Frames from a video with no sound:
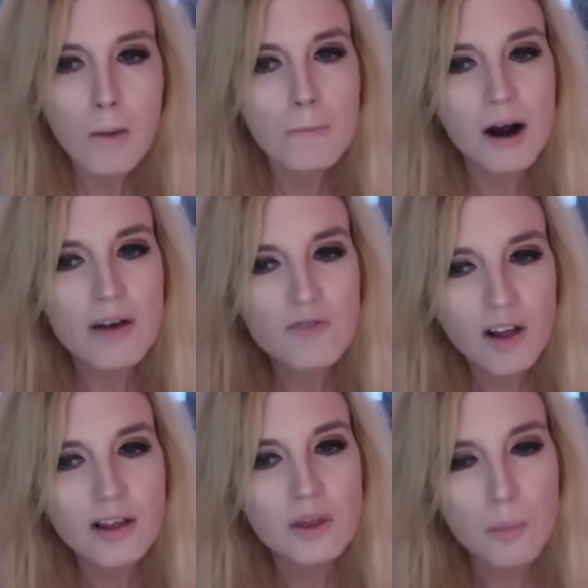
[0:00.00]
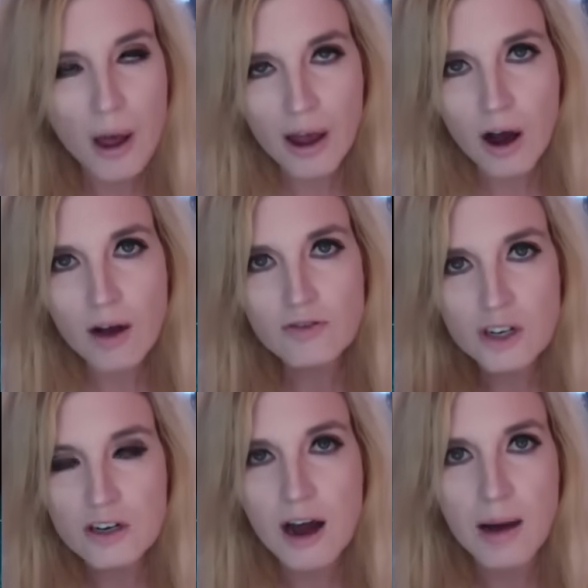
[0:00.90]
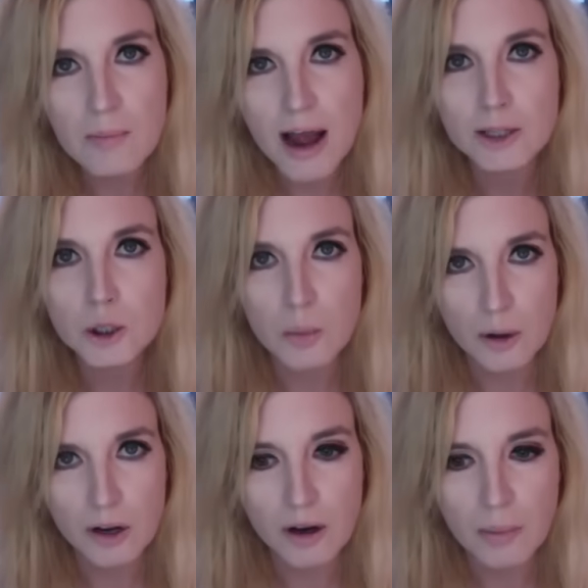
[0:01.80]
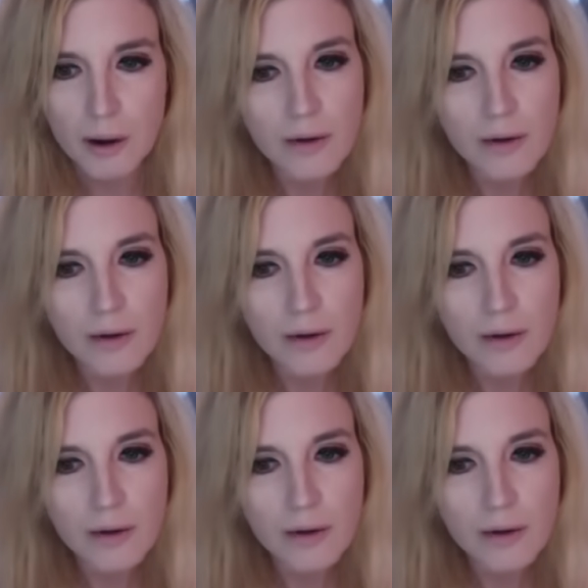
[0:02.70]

but I felt like the payoff did not match the buildup.